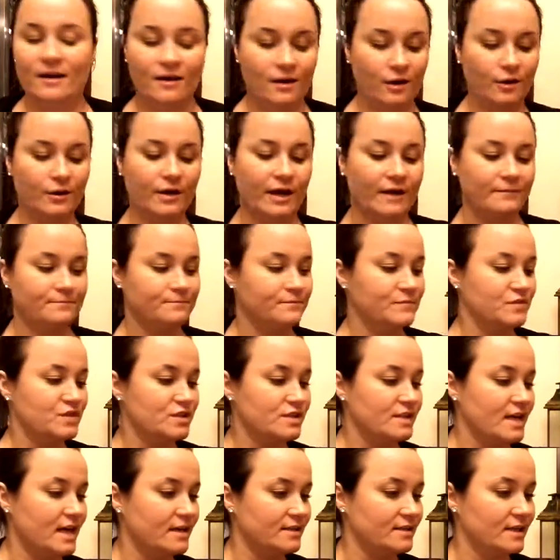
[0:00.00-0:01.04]
Okay,
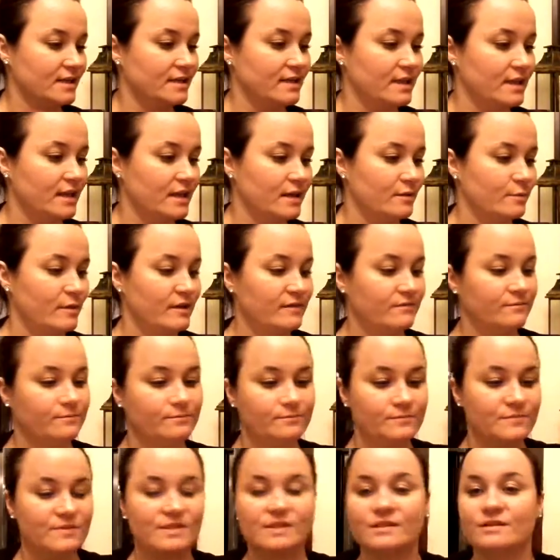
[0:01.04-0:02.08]
just had to get that out of my
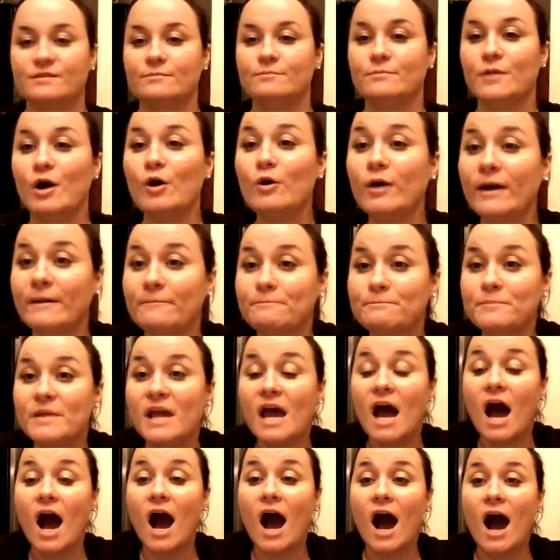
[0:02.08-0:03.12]
system. Okay,
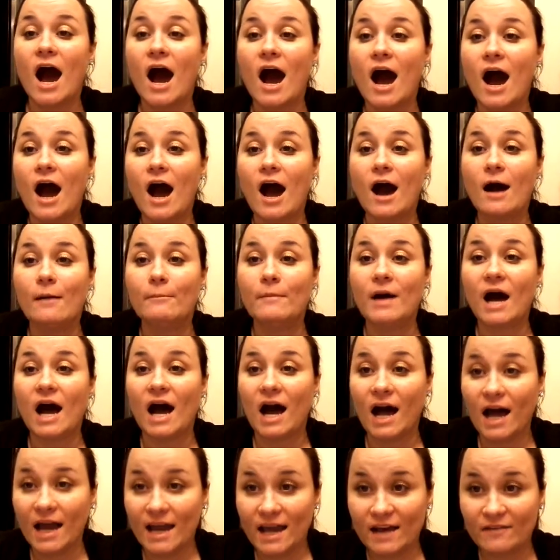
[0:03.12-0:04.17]

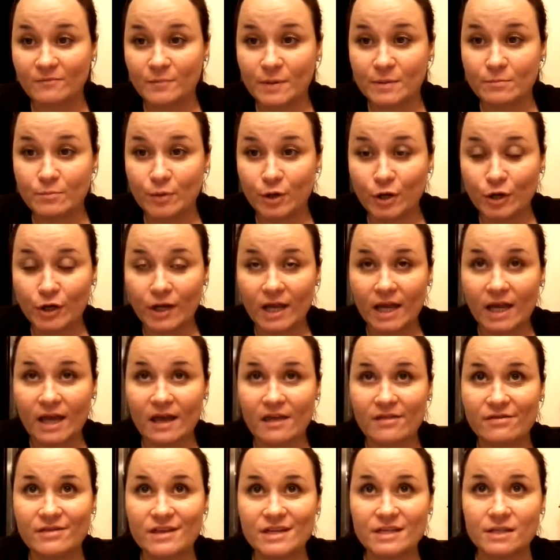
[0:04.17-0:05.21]
I have been
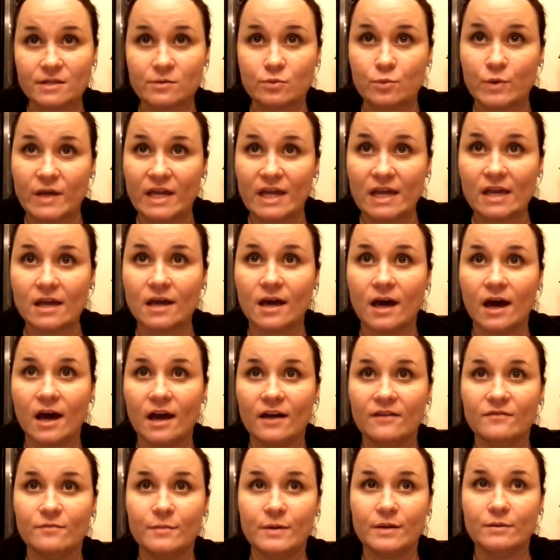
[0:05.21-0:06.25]
burning this week.
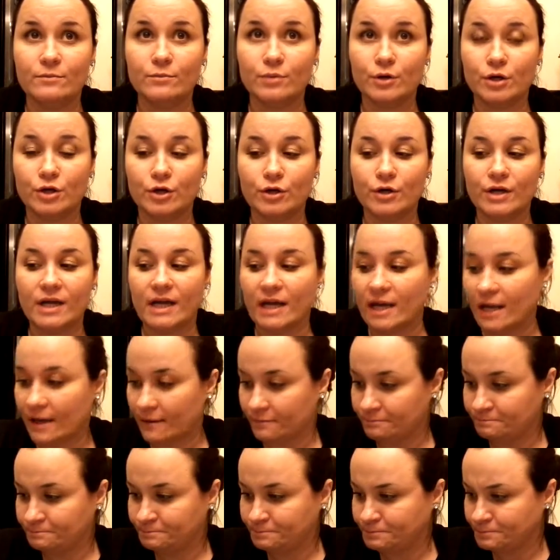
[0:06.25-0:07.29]
I've been
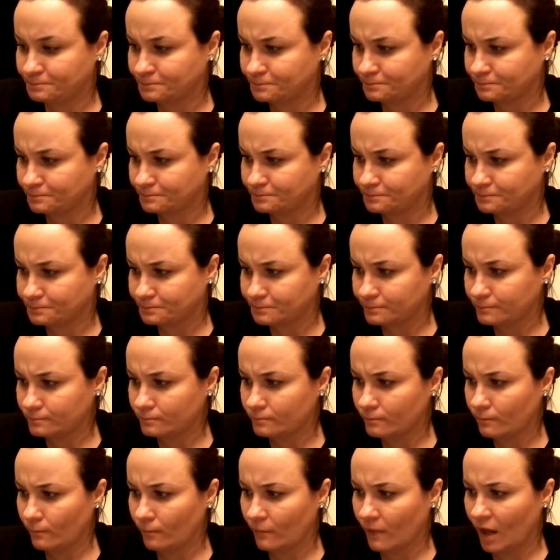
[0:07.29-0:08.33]
burning,
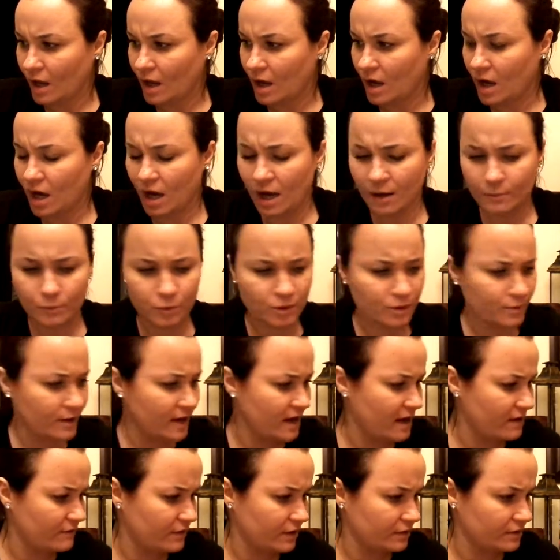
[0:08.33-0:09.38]
what do I
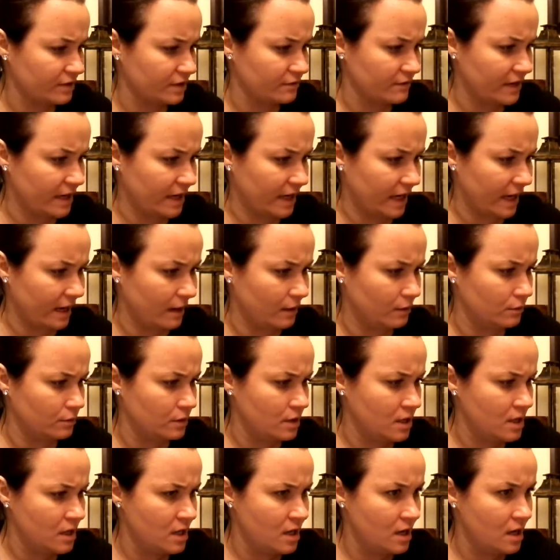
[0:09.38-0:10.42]
have out there right now?
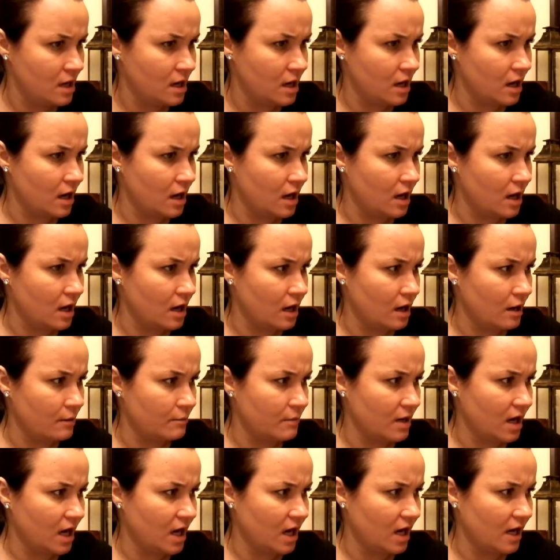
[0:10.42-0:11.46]

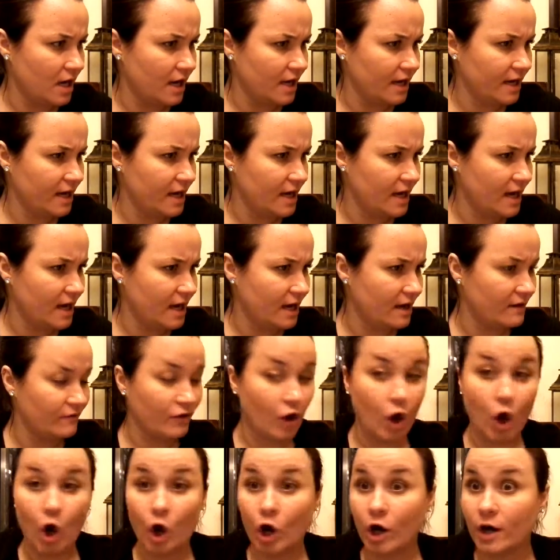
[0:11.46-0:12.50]
I
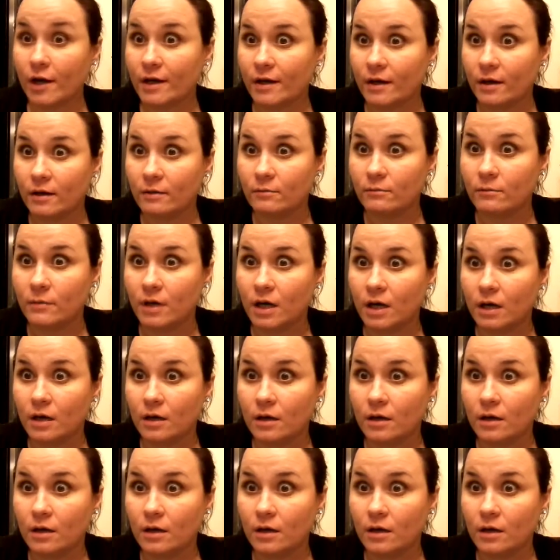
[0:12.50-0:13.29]
have autumn